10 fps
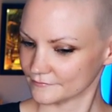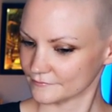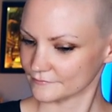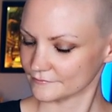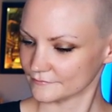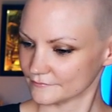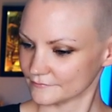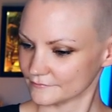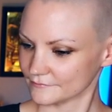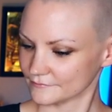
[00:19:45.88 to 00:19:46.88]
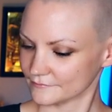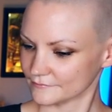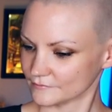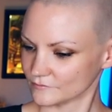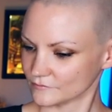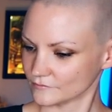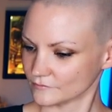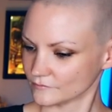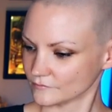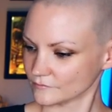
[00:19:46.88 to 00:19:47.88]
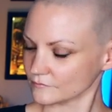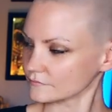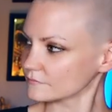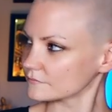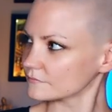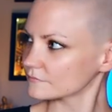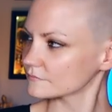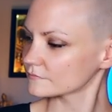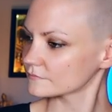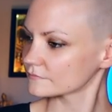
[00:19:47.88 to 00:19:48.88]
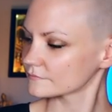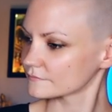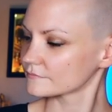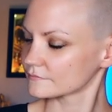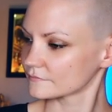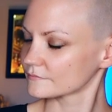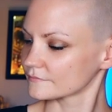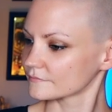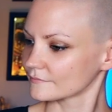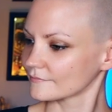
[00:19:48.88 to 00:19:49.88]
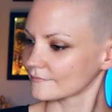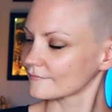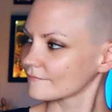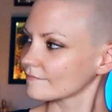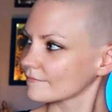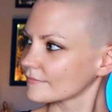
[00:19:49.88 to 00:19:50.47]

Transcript: This person isn't speaking.